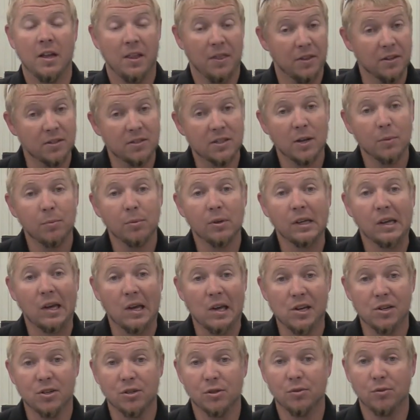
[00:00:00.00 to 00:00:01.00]
This
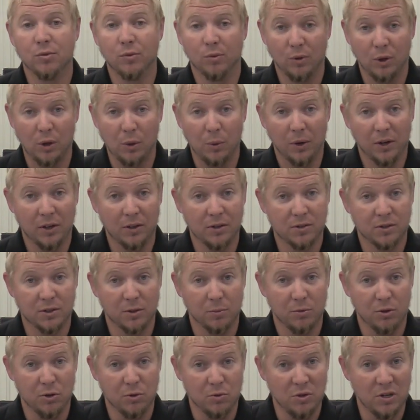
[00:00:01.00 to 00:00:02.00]
application requires
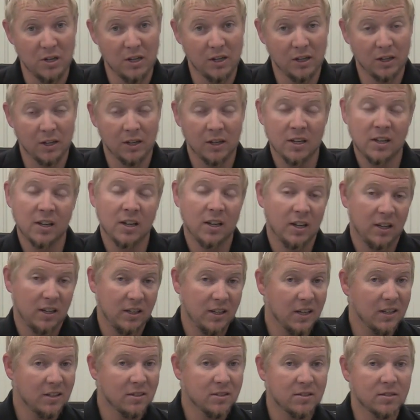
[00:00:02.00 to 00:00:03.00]
some unique,
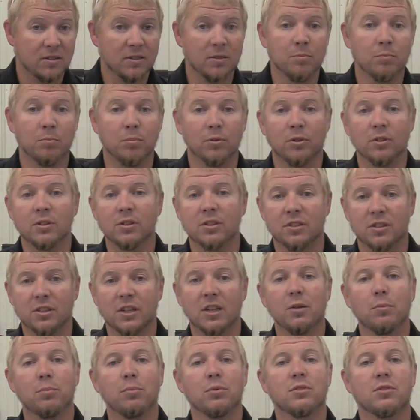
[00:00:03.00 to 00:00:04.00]
yet simple
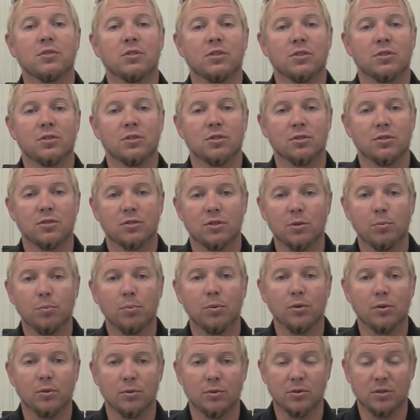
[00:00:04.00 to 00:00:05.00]
set of procedures to
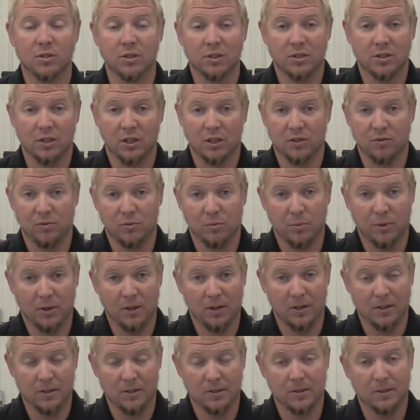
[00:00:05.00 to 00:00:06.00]
produce successful
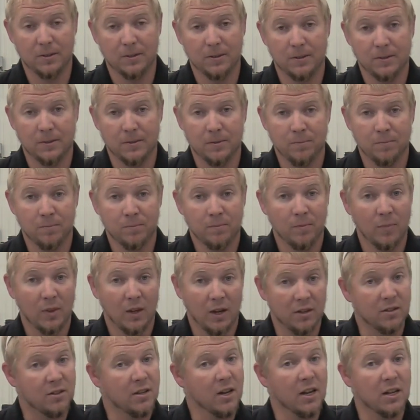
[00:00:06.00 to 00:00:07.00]
parts.
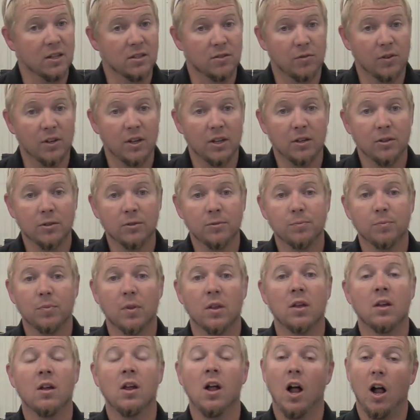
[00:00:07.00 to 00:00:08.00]
In today's video,
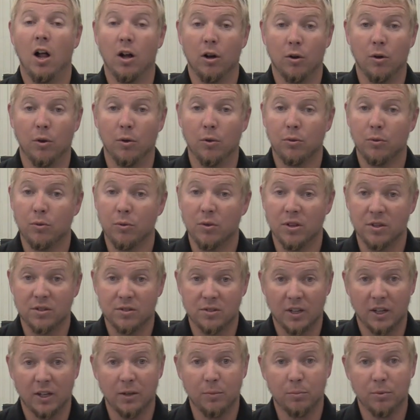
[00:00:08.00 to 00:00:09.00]
I'll go through the
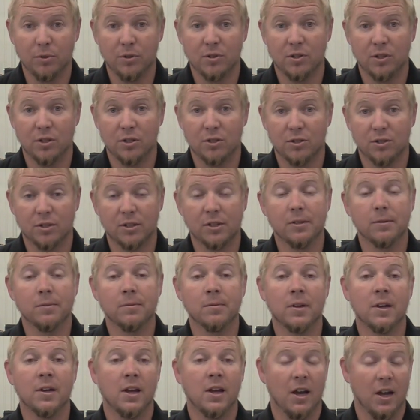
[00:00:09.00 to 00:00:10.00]
setup procedure
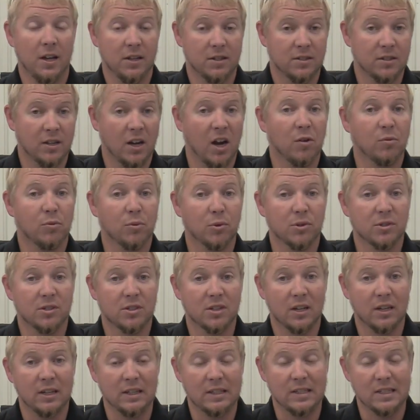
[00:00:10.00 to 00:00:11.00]
and software
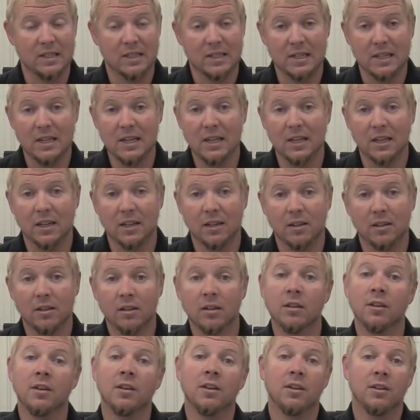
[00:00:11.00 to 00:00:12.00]
settings needed
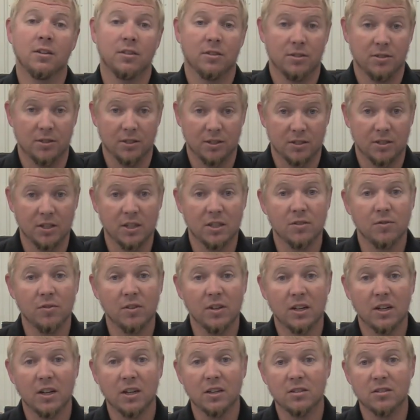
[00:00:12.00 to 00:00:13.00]
to successfully
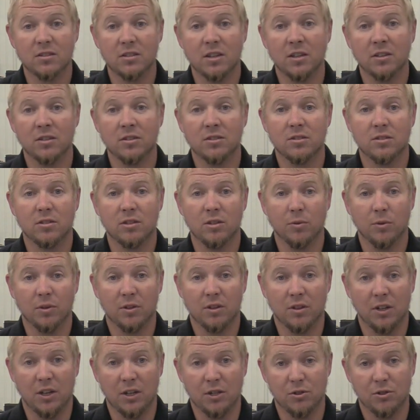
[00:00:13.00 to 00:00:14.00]
cut stainless steel
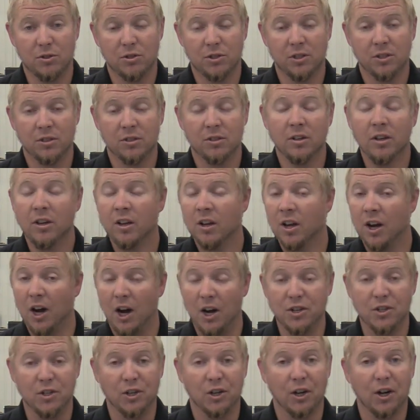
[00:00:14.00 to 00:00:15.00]
with nitrogen
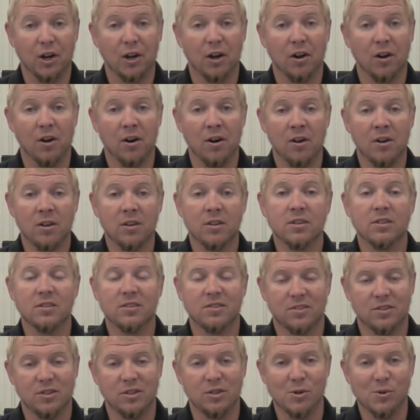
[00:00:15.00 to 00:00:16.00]
on your Kern
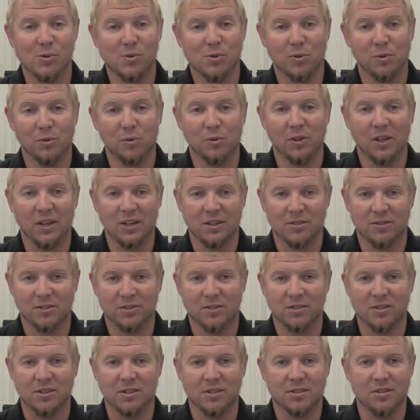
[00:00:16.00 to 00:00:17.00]
CO2 laser
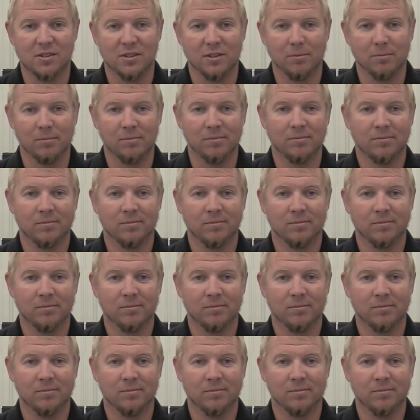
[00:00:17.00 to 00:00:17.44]
system.